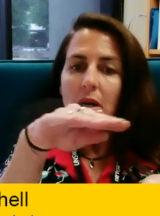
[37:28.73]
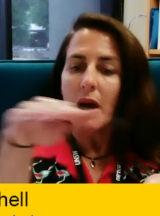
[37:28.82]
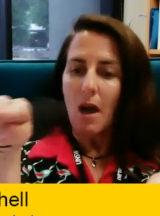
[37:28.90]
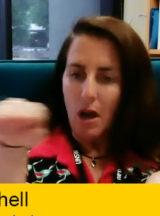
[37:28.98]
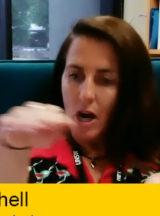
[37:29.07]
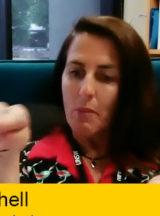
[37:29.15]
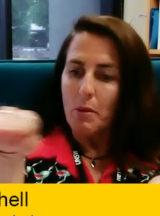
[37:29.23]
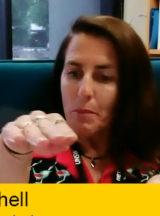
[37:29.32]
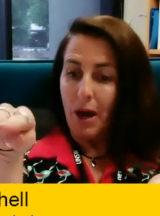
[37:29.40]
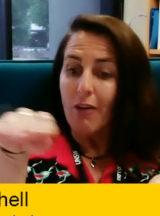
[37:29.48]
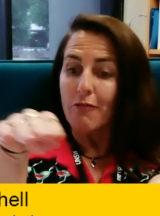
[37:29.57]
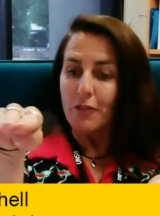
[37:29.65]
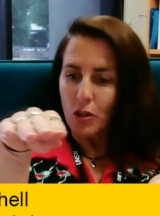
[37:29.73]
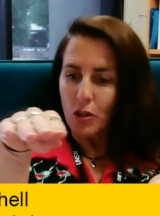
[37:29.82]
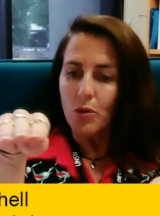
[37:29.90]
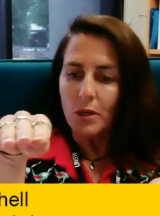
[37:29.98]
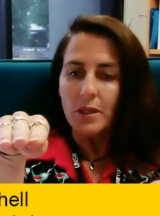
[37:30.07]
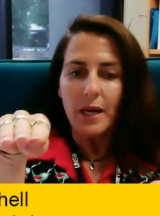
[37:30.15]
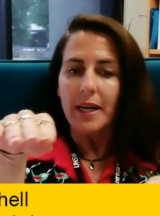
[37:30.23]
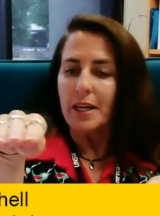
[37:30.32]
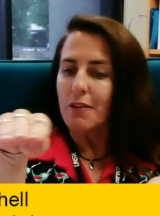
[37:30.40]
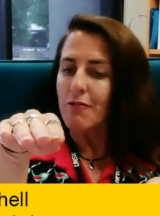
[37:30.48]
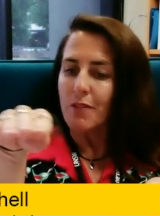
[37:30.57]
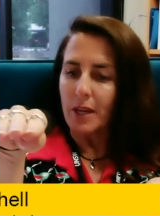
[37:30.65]
I'm above you, and
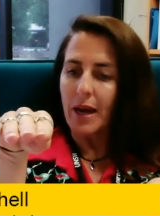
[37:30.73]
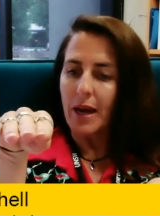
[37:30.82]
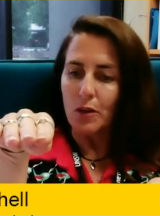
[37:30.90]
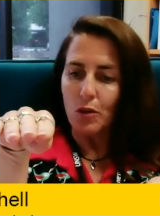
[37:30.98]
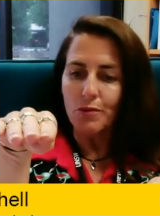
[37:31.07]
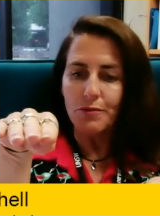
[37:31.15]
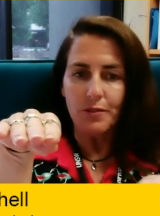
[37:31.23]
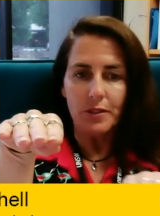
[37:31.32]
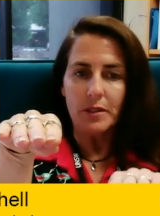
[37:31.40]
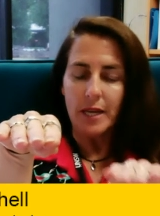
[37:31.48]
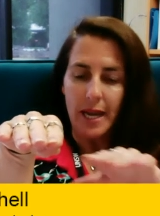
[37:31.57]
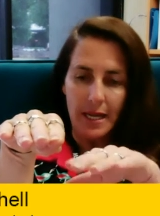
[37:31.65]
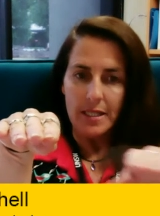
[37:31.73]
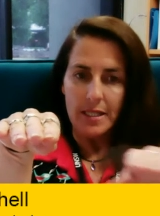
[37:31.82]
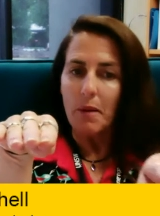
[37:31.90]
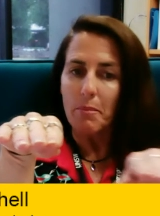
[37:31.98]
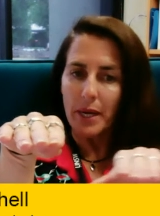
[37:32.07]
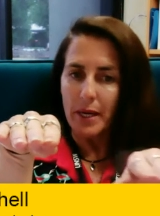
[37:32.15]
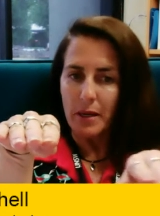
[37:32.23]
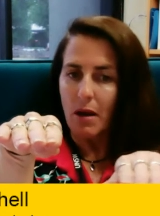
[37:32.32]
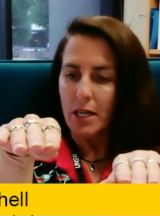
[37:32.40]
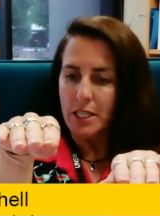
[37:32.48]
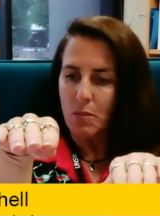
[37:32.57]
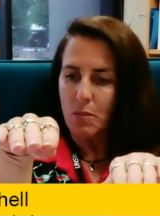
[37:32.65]
if the cutoff ends up being
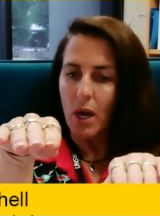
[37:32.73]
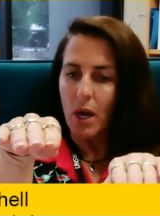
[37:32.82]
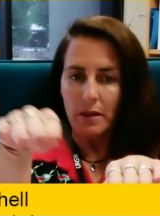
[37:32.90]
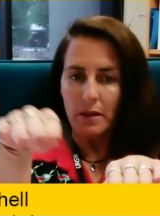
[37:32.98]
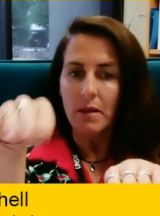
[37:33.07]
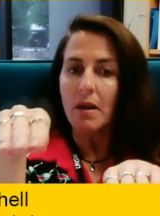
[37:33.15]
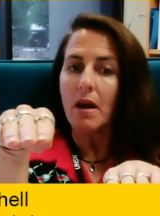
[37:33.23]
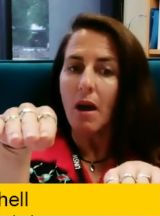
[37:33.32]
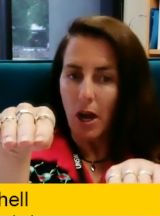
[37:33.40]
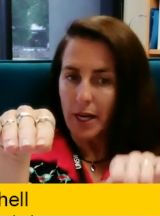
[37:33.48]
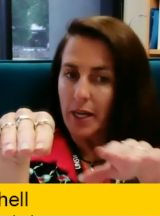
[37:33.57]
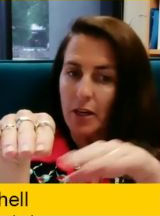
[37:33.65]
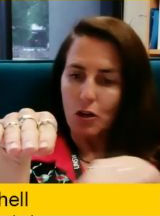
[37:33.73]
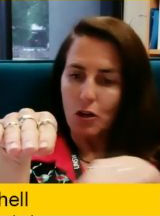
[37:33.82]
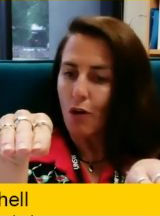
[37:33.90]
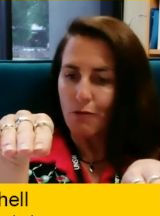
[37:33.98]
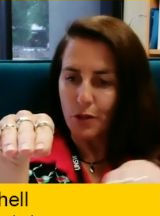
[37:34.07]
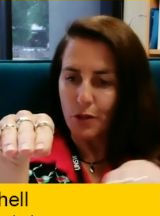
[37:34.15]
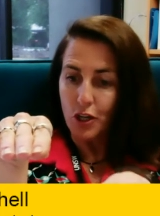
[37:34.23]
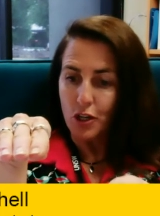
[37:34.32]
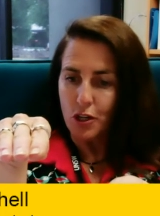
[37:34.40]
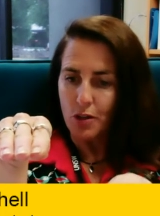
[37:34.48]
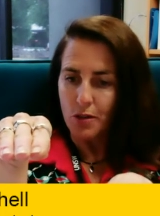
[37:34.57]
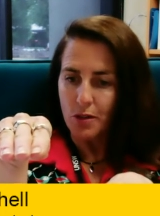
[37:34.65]
91, I get an offer and you
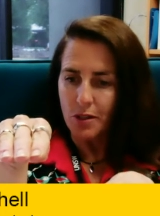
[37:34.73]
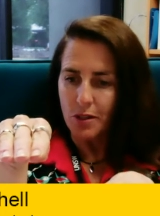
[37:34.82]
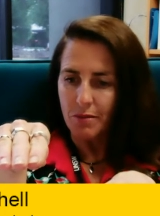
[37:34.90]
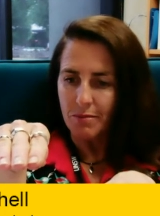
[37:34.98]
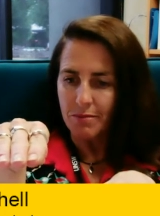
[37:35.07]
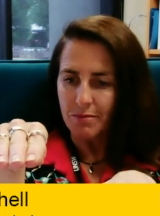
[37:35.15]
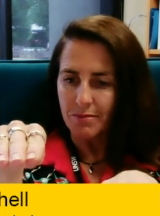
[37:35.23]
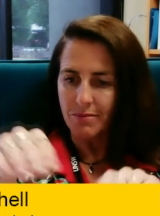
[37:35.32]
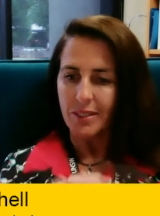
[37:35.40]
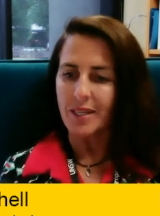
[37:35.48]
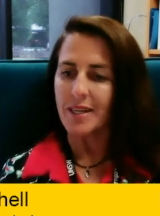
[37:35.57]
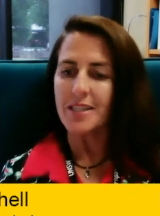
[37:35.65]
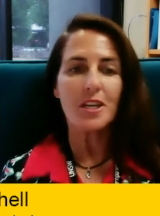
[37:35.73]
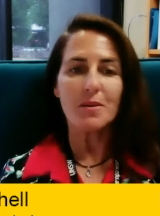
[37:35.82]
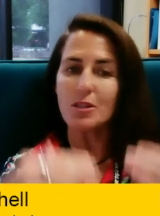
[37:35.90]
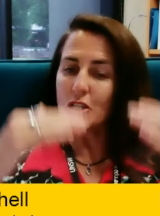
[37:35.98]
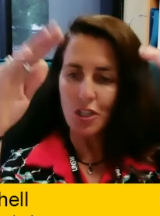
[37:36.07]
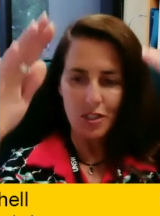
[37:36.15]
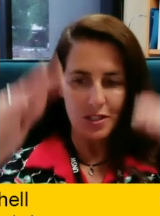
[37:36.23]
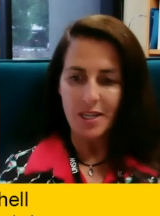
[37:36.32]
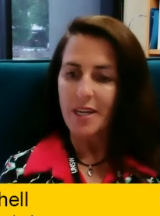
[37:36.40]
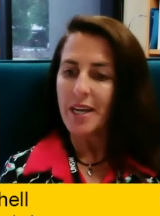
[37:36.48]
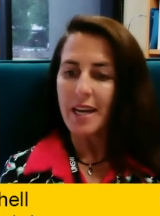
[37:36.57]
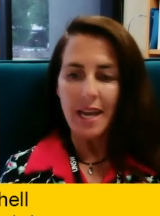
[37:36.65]
don't. Okay, so it's just,
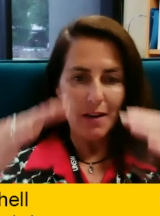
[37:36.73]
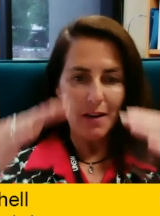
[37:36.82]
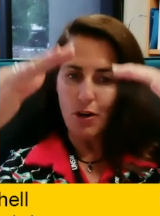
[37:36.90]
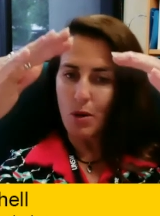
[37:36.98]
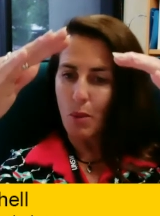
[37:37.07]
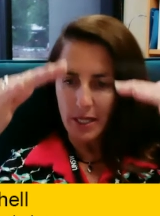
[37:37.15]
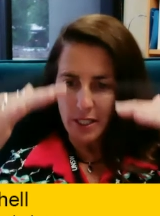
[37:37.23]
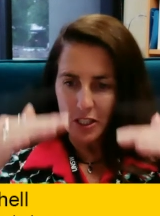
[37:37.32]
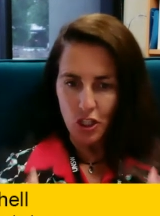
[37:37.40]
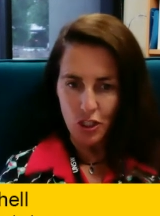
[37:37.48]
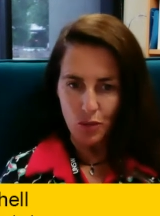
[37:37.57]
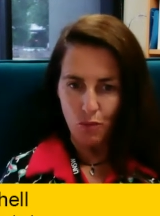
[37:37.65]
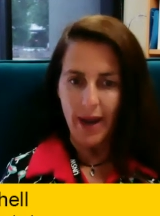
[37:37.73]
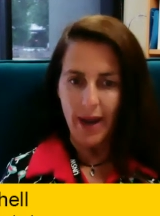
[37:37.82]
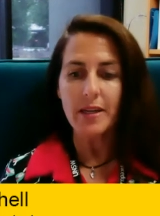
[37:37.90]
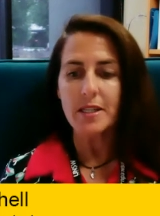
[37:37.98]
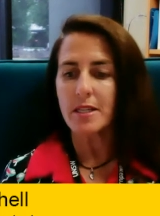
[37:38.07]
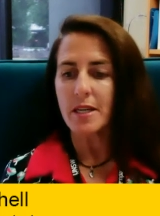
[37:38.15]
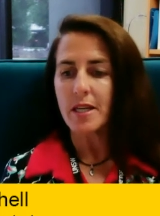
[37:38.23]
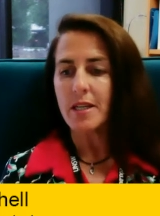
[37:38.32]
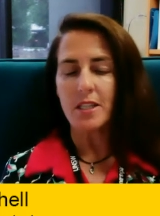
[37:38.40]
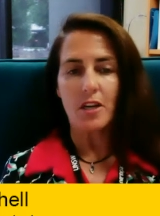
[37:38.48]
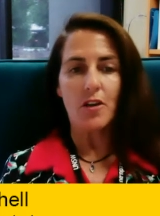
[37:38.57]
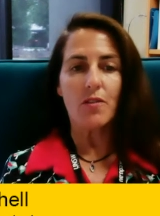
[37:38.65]
everyone is just ranked,
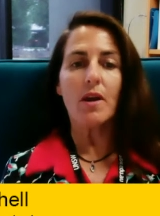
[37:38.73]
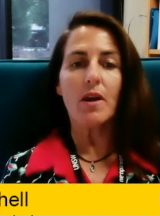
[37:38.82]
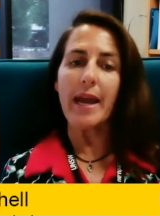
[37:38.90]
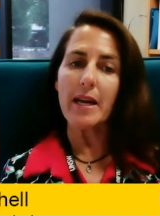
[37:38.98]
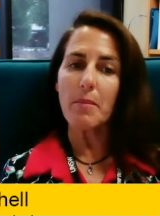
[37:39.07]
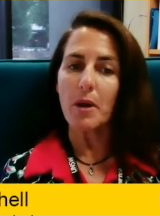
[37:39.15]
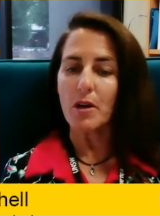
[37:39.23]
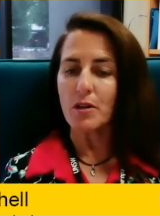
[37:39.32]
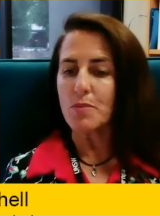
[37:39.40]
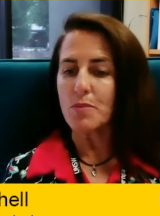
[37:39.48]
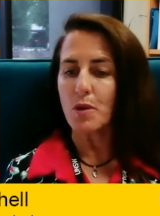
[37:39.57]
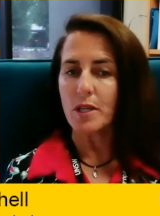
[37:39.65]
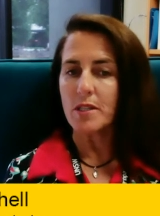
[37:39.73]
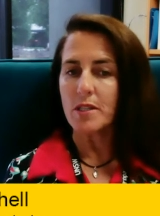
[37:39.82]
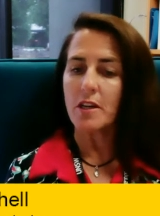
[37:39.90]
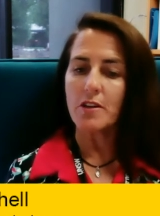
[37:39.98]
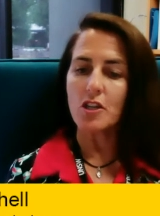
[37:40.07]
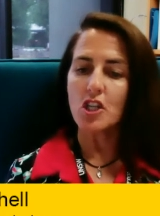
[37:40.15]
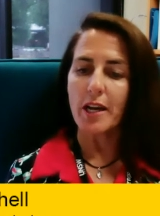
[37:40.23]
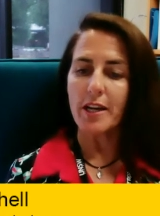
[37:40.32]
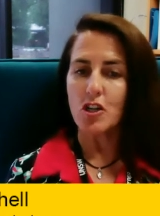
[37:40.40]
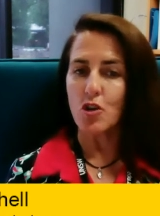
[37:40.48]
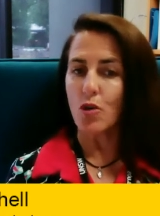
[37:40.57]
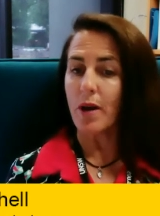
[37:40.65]
so any bonus points don't
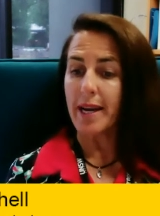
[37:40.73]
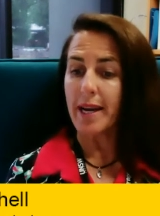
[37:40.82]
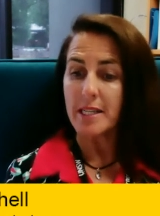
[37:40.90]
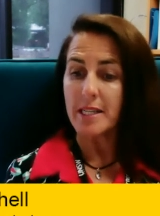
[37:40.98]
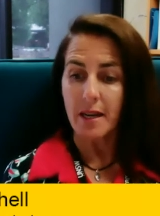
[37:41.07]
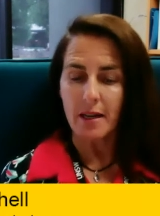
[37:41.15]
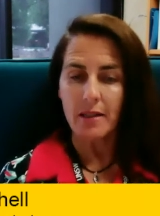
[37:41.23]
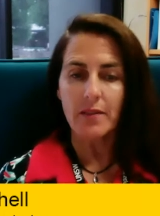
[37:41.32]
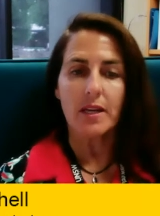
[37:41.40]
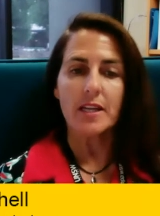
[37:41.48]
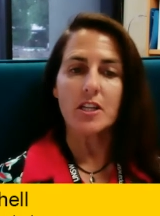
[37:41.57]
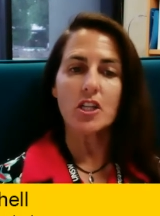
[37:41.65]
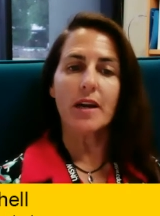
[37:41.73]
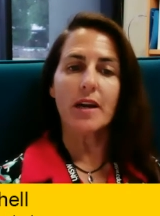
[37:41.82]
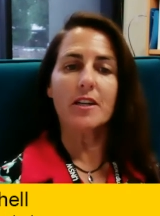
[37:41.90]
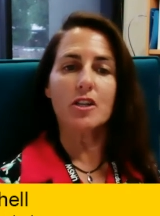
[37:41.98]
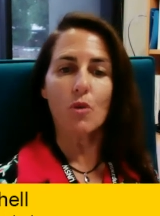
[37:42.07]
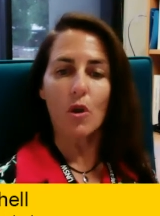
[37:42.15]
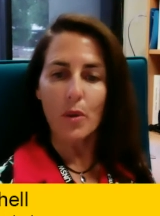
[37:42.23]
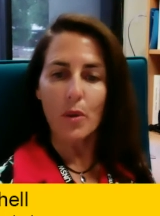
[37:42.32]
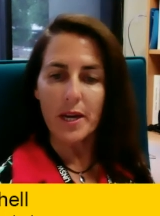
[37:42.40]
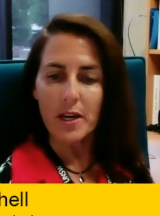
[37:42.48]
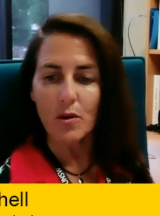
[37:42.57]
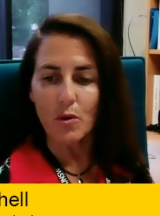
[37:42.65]
change your ATAR, they change what
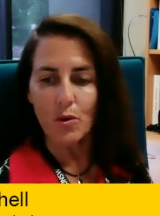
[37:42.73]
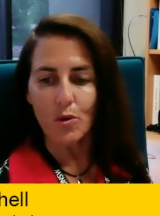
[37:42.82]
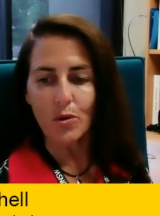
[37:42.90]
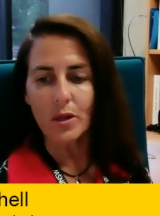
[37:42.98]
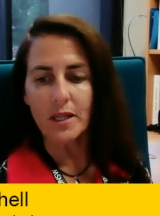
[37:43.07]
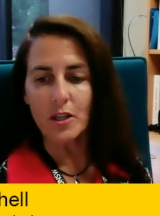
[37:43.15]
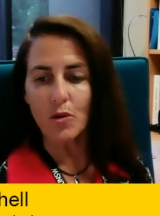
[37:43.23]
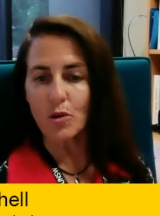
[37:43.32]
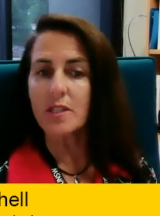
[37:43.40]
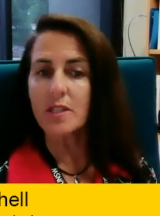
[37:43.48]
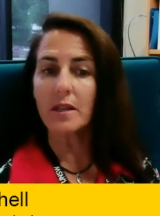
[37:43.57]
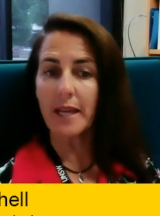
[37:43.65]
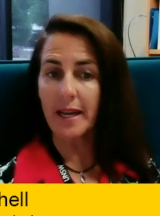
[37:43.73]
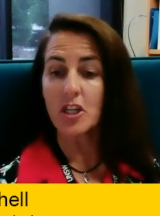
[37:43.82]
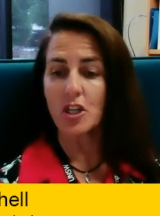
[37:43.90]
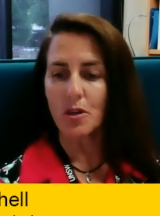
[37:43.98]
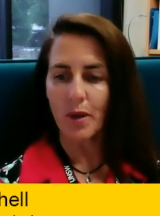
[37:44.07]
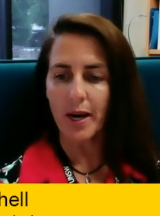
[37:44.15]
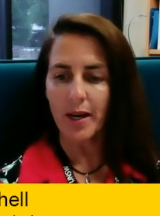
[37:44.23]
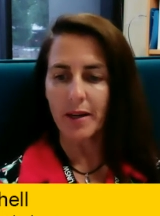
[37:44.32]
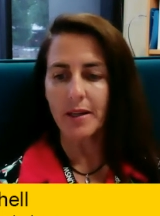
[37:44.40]
we call your selection rank.